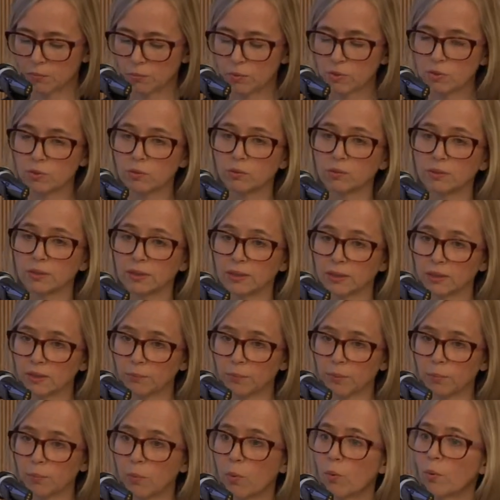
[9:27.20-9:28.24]
resulting in the
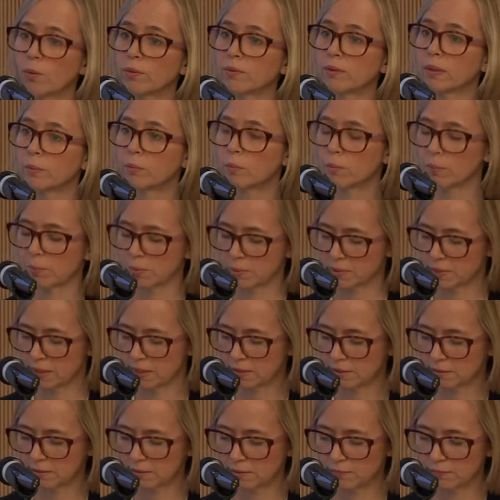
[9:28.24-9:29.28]
report they will
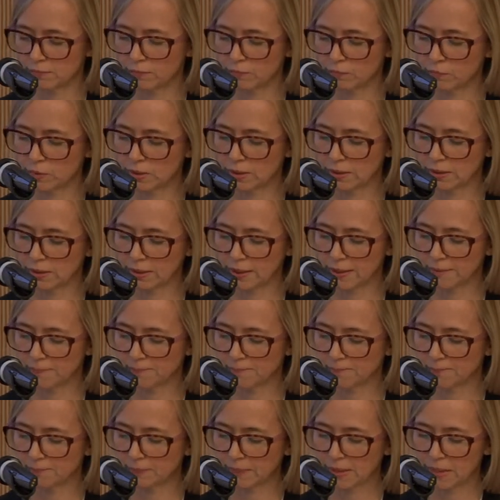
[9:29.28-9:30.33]
present today.
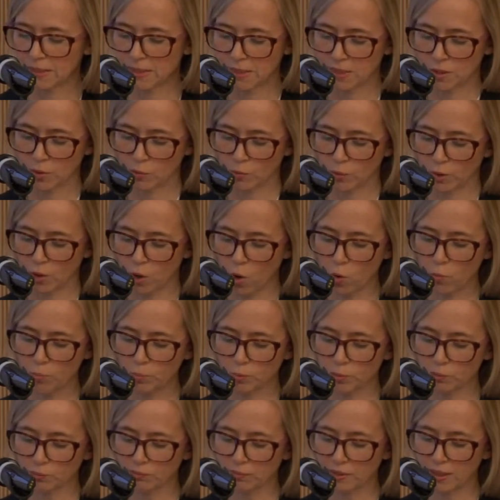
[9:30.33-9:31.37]
We
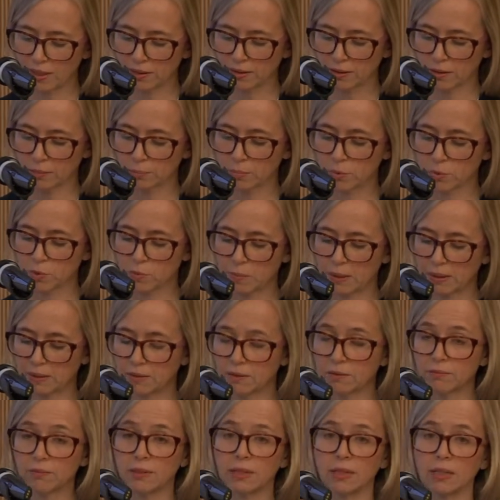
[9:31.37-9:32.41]
hope you'll find their
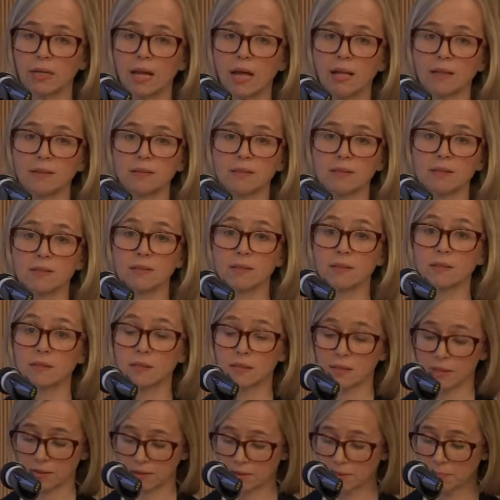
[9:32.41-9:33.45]
perspective and analysis
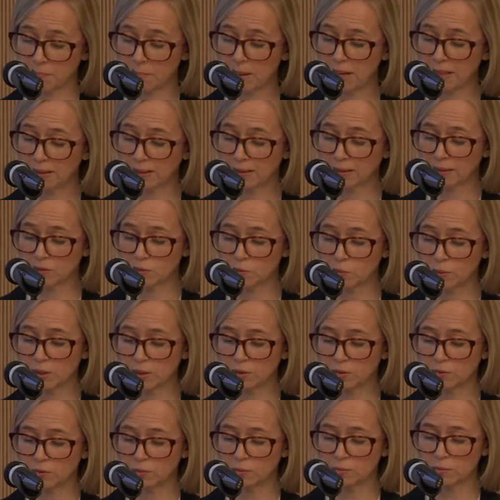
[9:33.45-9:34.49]
as compelling as we
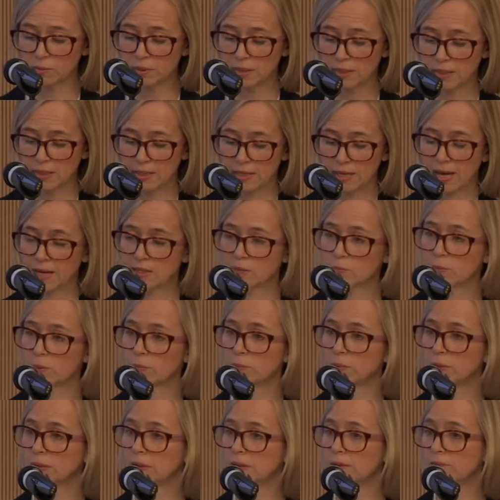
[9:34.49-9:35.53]
do, as we
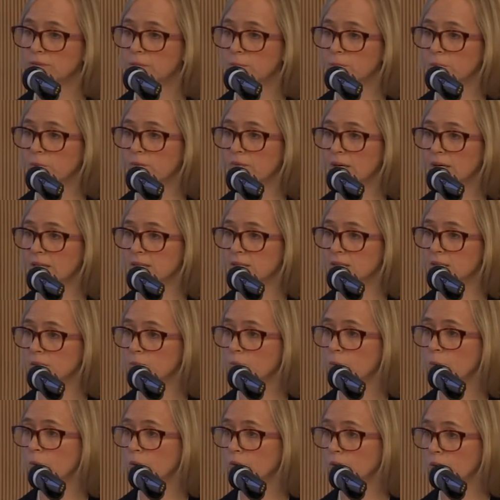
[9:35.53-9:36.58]
believe it provides an
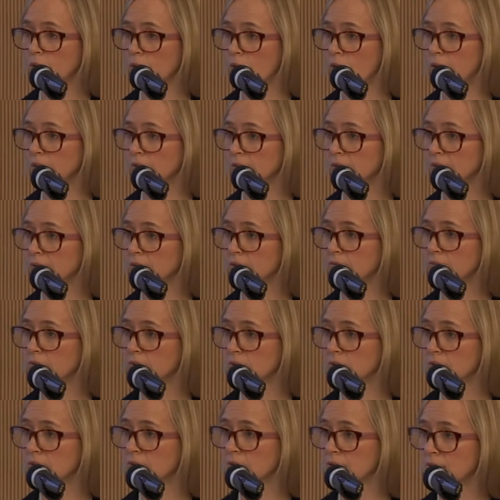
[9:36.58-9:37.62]
important context
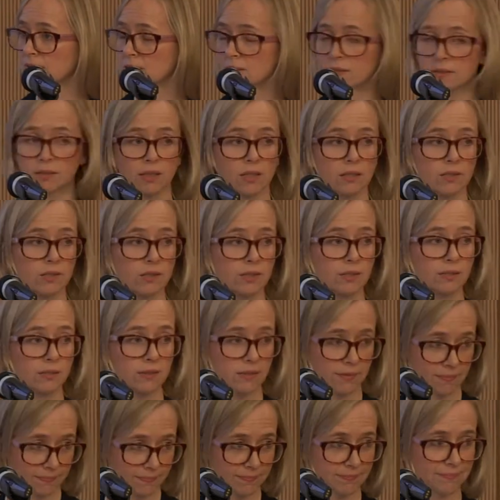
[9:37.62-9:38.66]
for today's
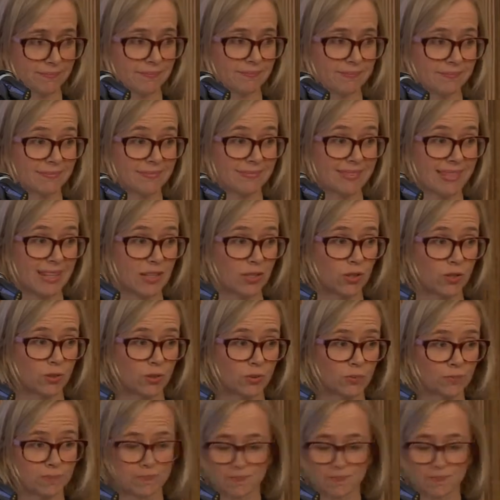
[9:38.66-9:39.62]
discussions. Thank you.